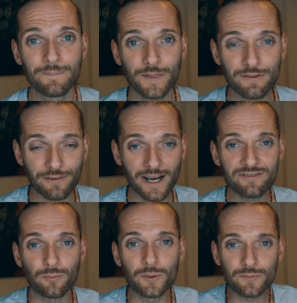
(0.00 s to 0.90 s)
The
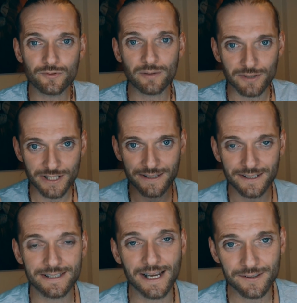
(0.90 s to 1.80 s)
5 wounds represent the
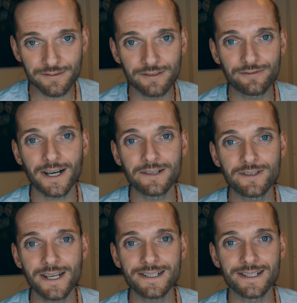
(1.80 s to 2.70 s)
death of the 5
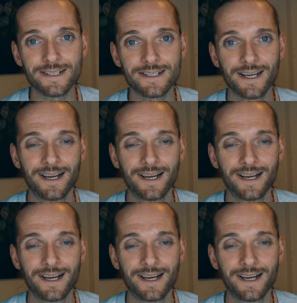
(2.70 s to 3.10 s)
senses.